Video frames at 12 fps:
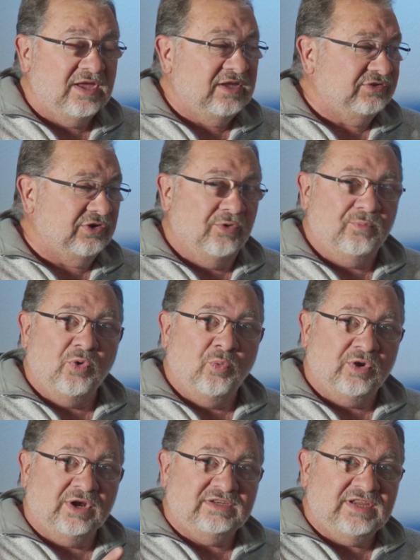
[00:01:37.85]
So
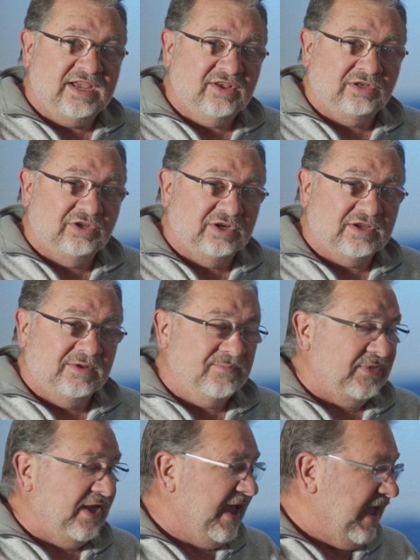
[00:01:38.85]
we're going to take a look
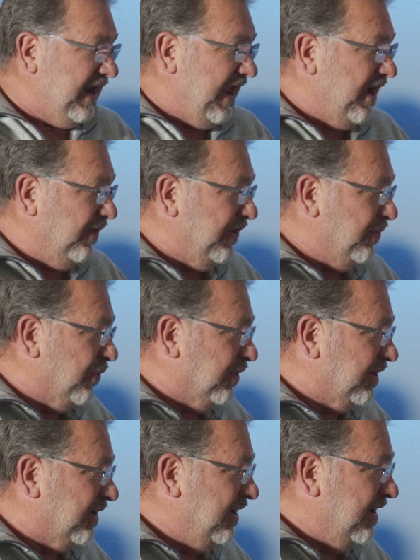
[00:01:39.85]
at how they
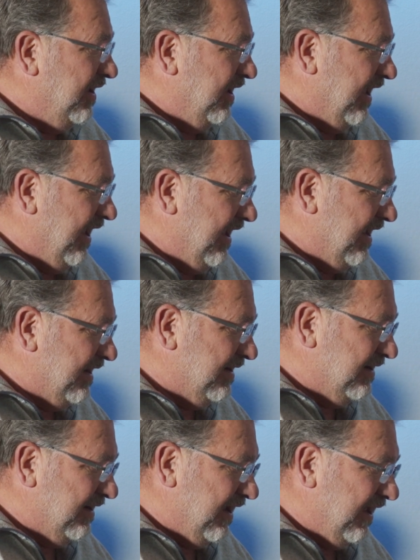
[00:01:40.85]
work,
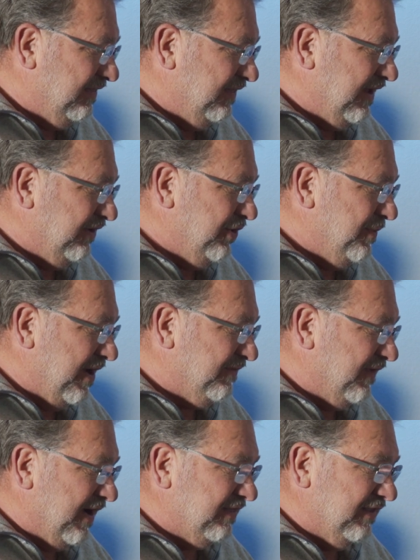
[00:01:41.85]
and I think you might
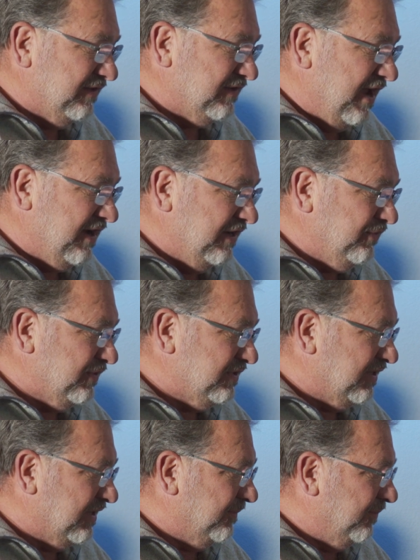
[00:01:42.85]
find this kind of
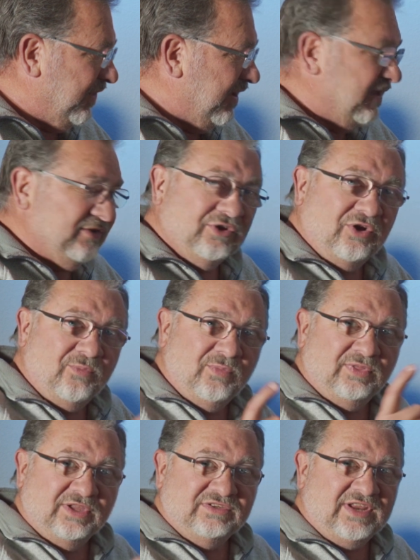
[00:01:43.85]
interesting. So
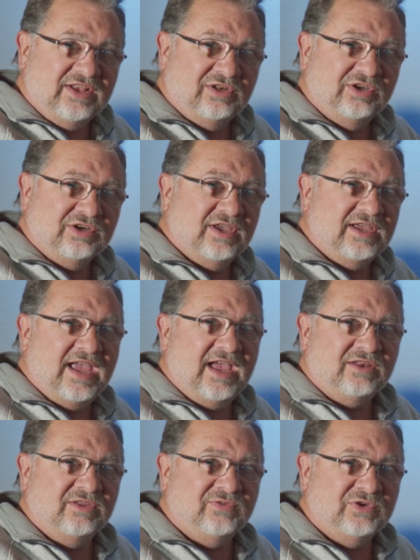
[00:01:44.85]
let's take a look
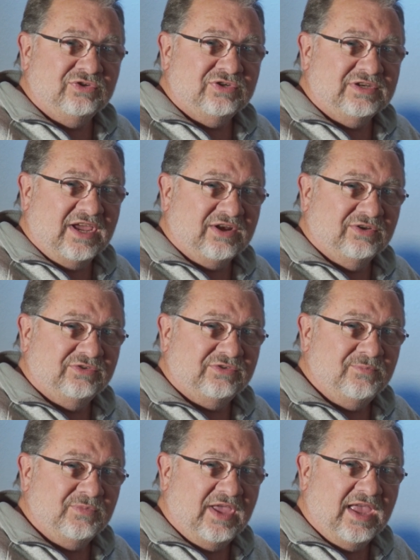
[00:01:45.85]
at the fusion titles
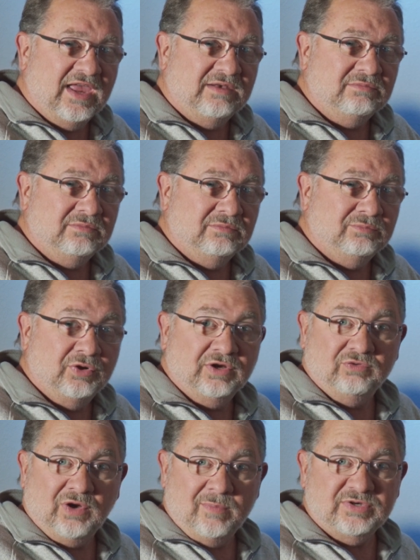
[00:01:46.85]
and putting
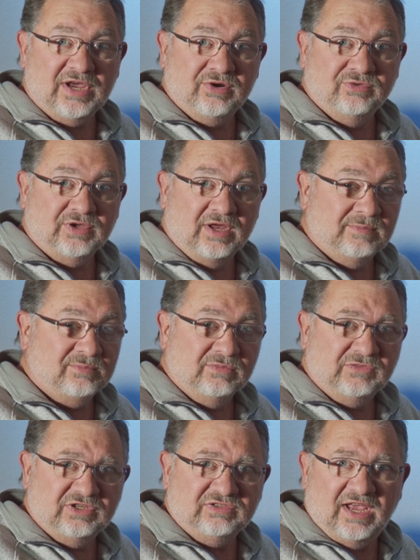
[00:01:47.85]
drop shadows on them
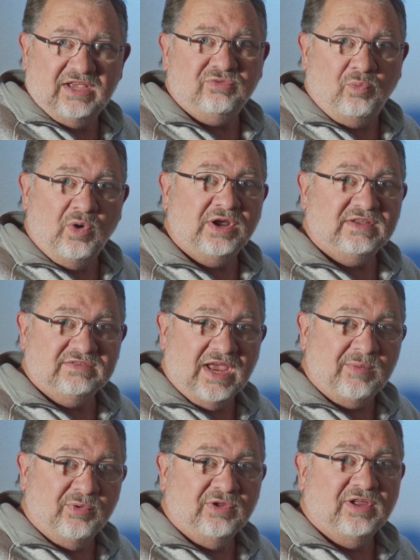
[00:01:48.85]
just as one
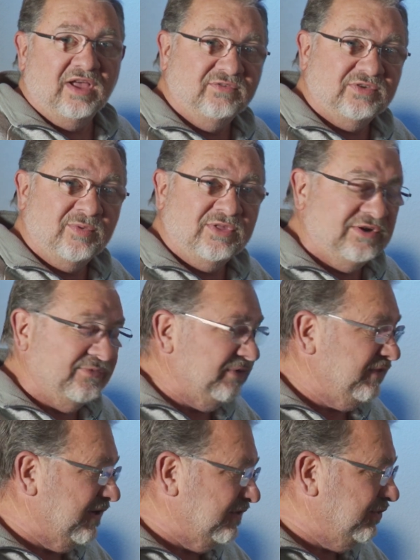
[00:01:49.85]
example of some of the different
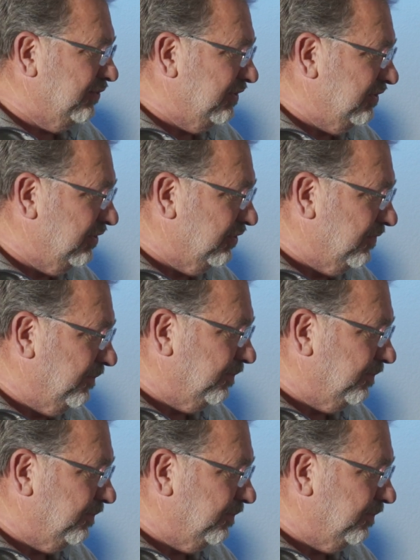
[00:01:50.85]
things you can do.